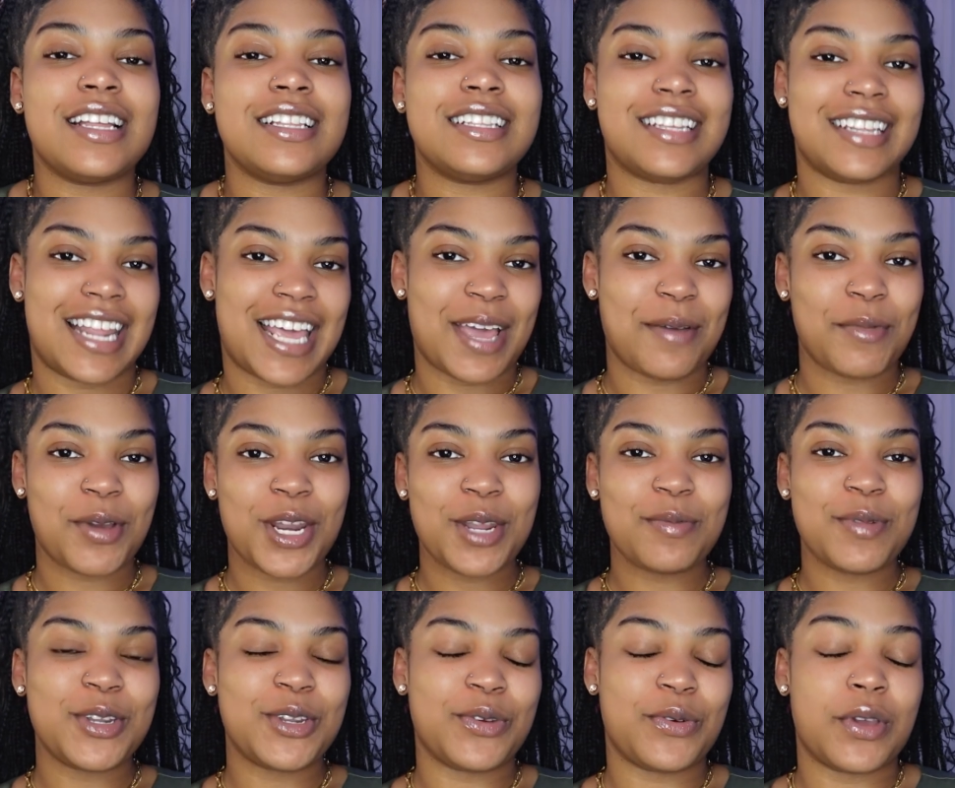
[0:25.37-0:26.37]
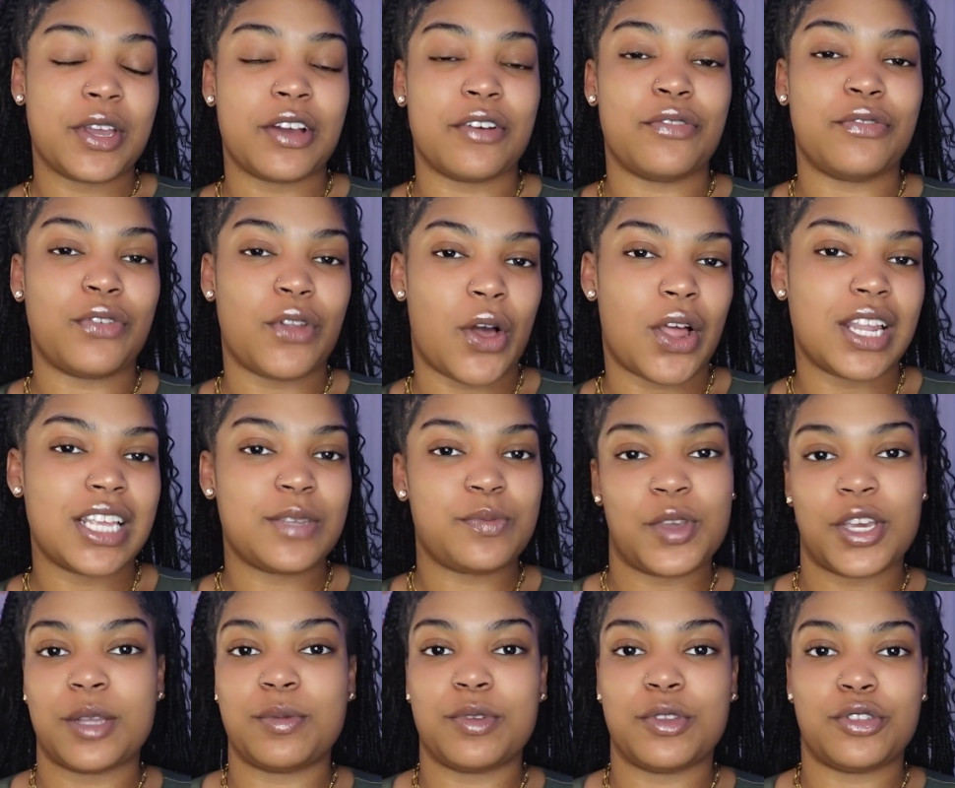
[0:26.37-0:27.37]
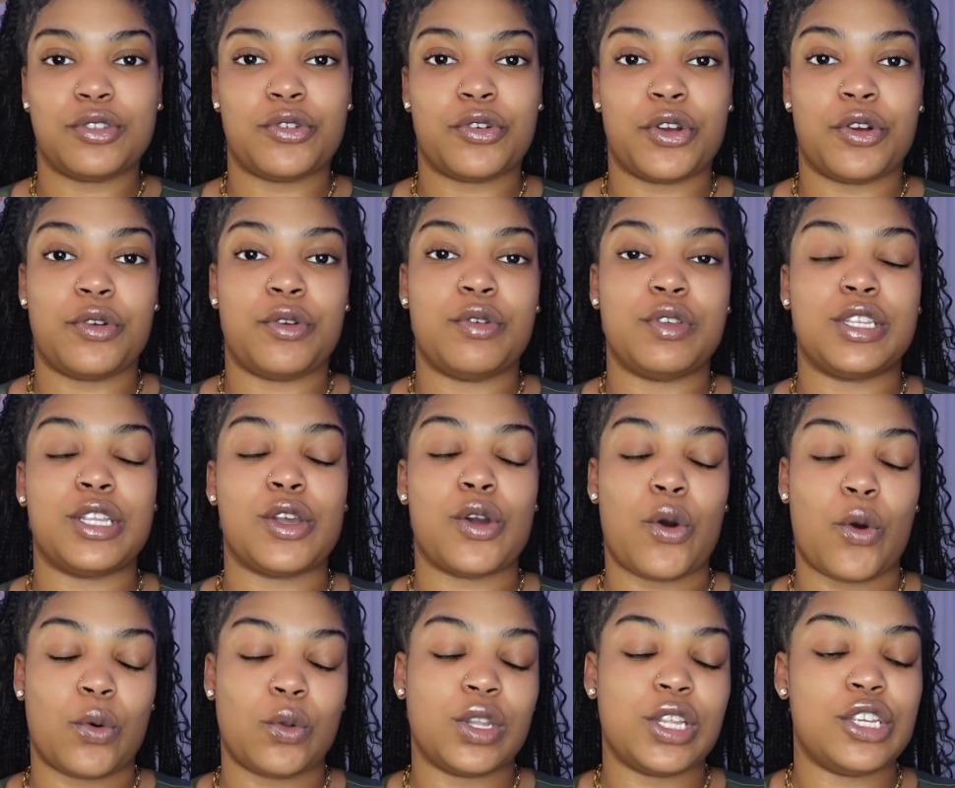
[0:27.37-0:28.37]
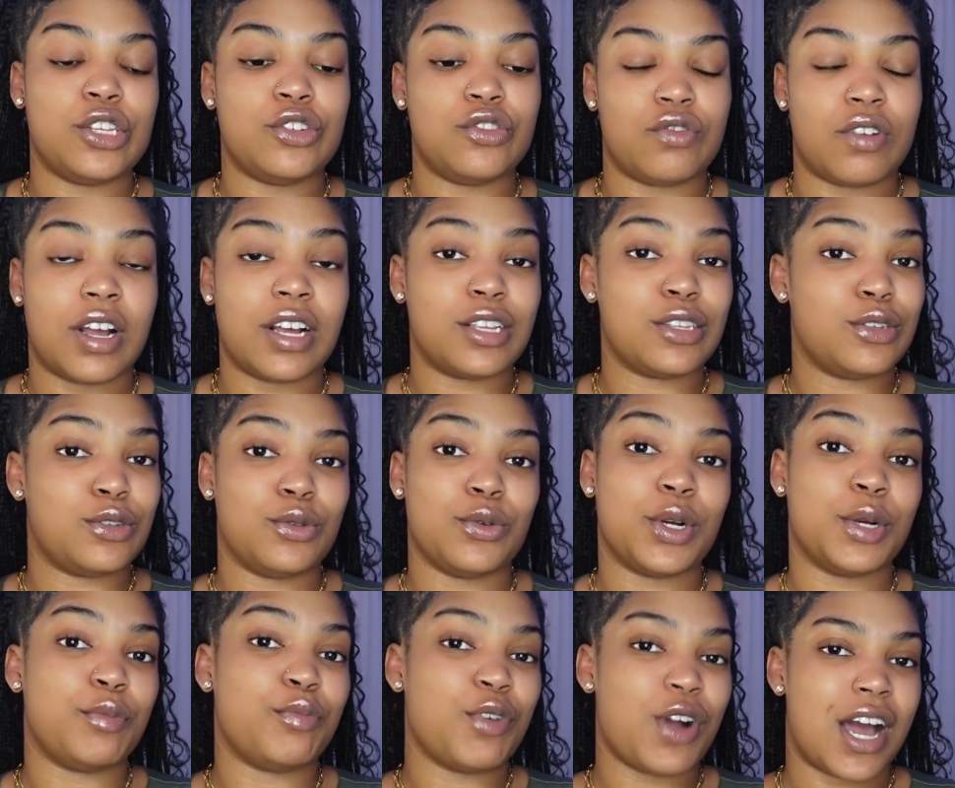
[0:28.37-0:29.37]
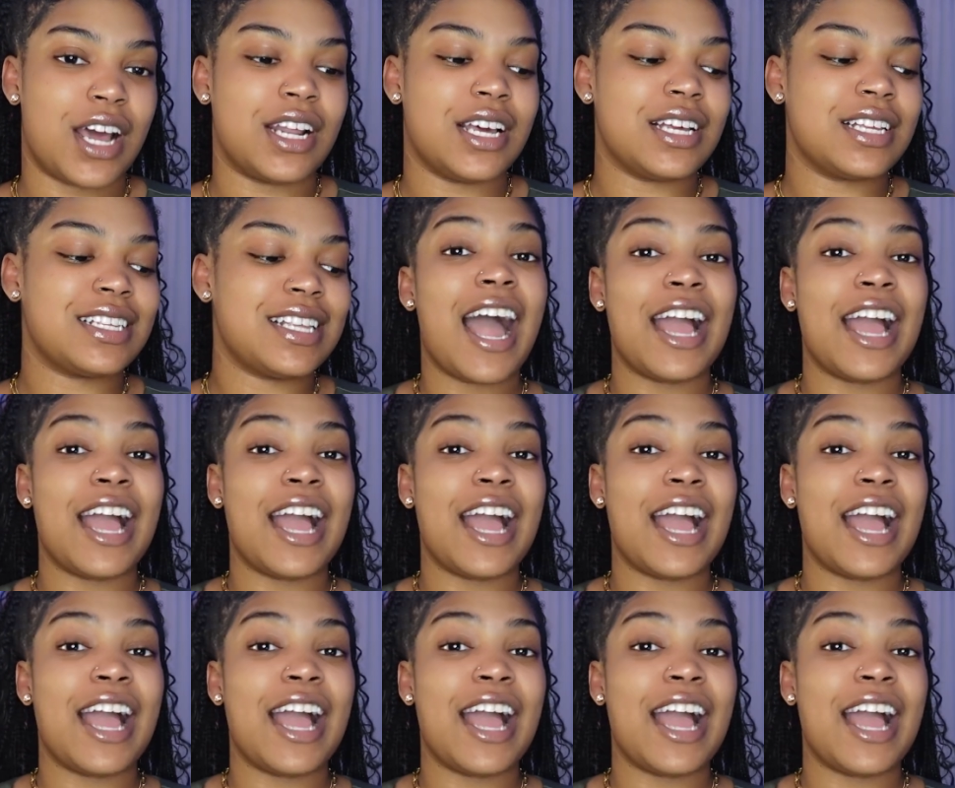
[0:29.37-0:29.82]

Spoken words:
Today I'm going to be doing a flawless makeup tutorial using only drugstore products.